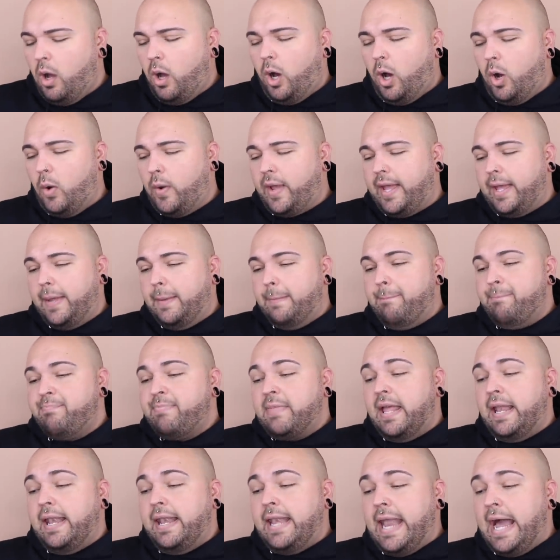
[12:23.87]
Okay,
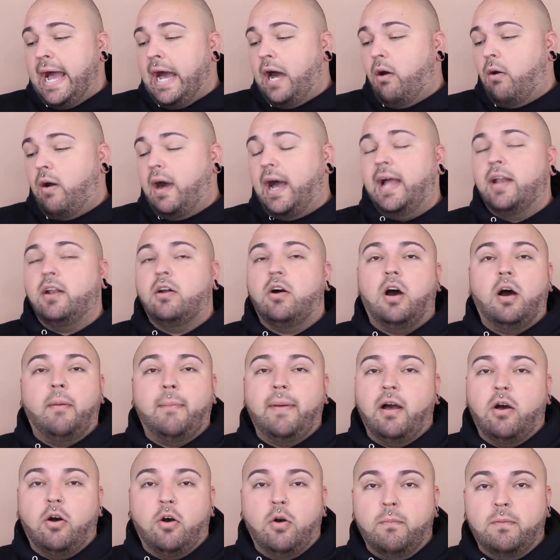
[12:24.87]
now, I know all
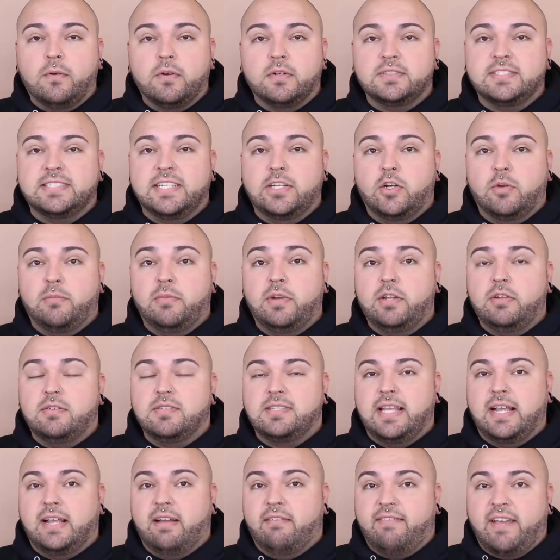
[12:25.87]
my homegirls, they normally use
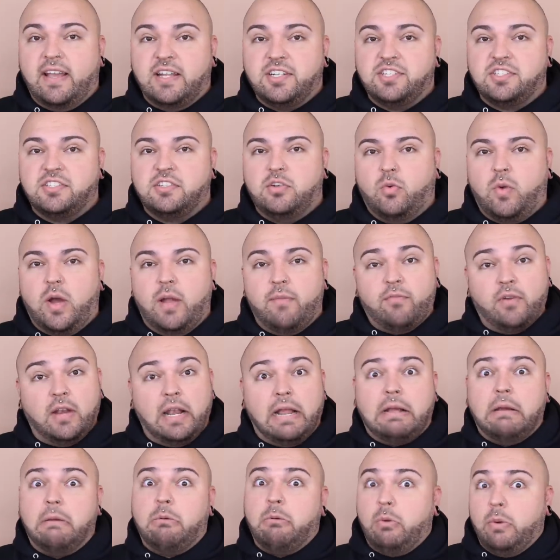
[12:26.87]
like a Vagisil wipe for
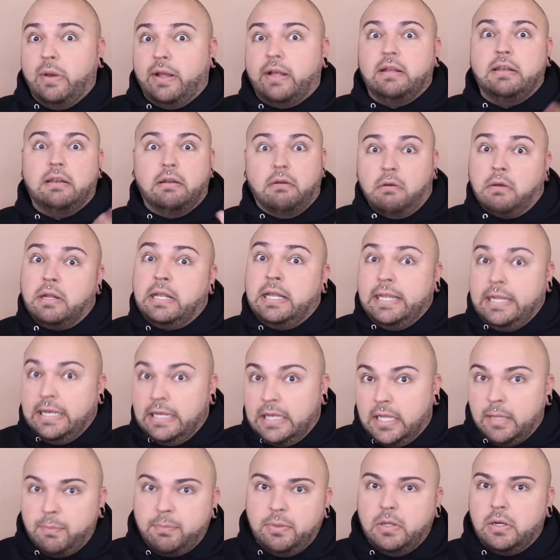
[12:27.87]
like a quick little
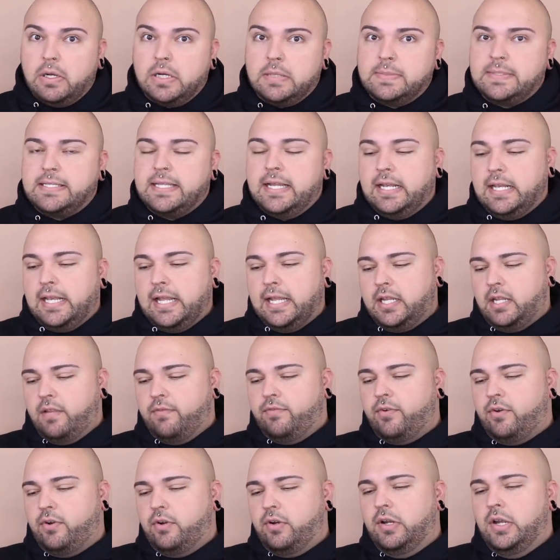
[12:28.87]
cleanup, you know what I'm saying? Like
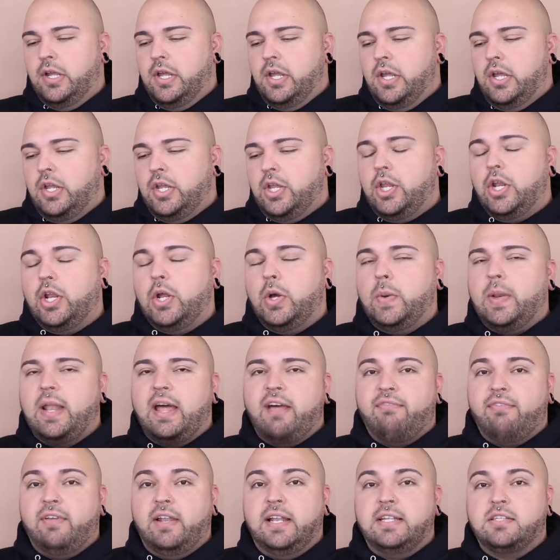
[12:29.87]
if you're, you know,
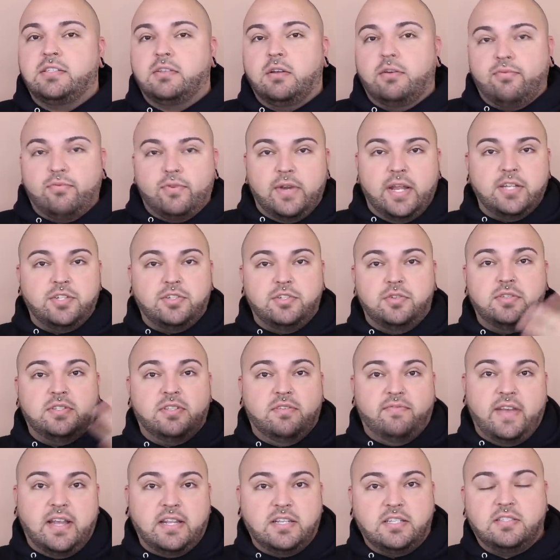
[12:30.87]
not feeling so fresh, you use
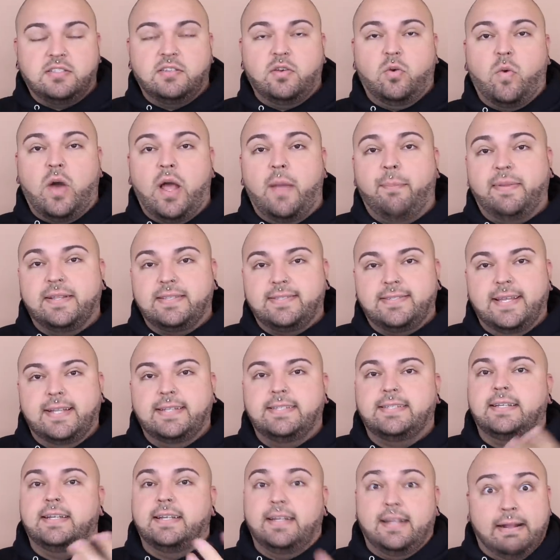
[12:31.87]
a Vagisil wipe, it's
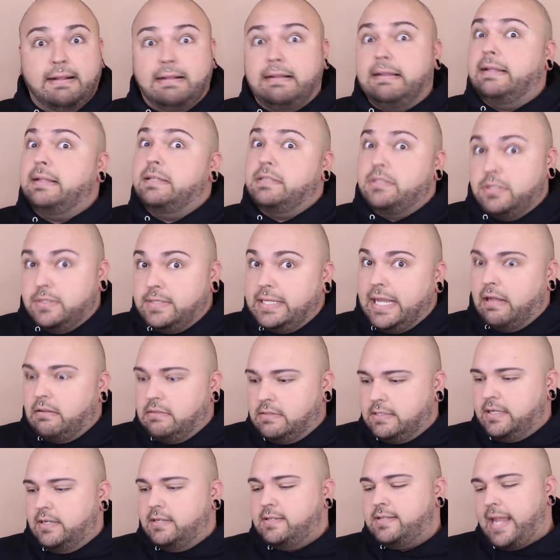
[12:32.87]
scented and it cleans your
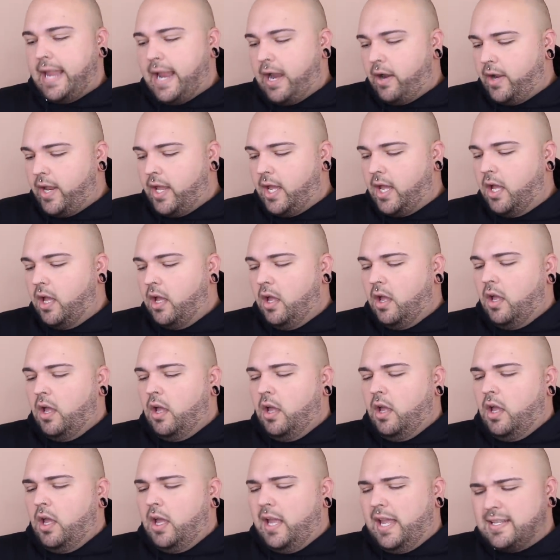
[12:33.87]
downstairs area.
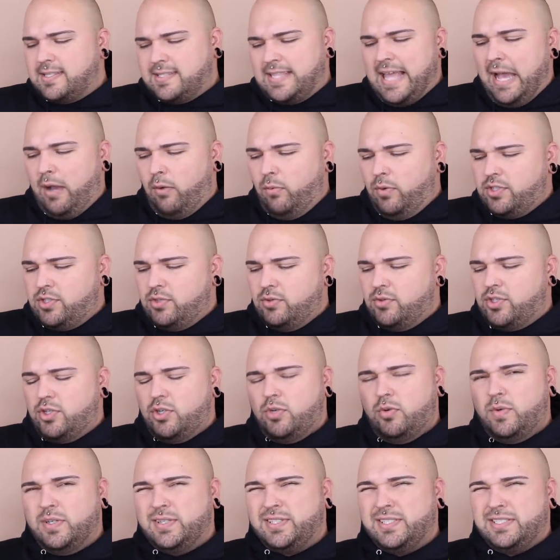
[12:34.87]
Is that what you
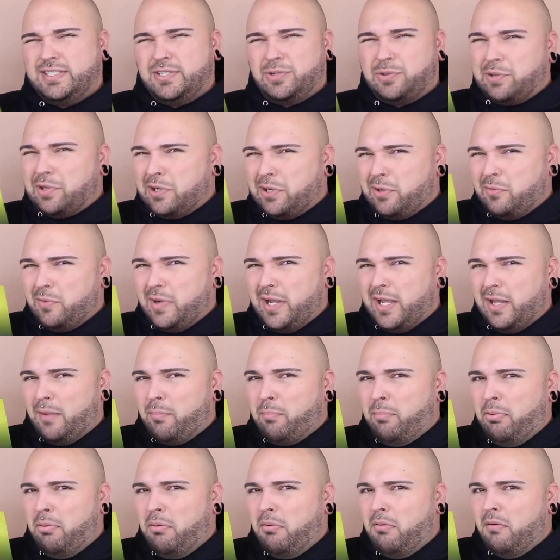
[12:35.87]
do with the deodorant
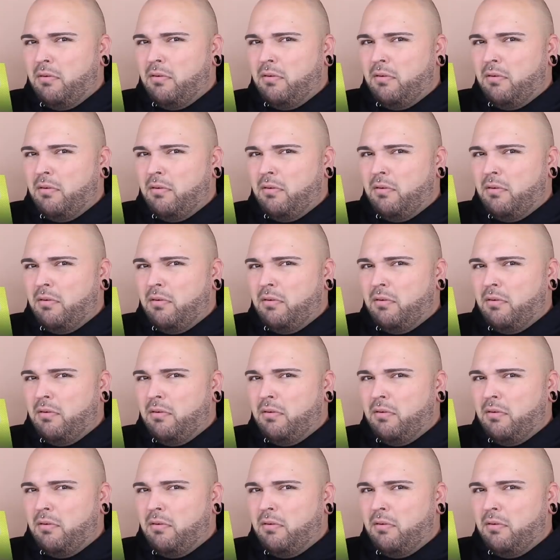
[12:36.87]
wipe?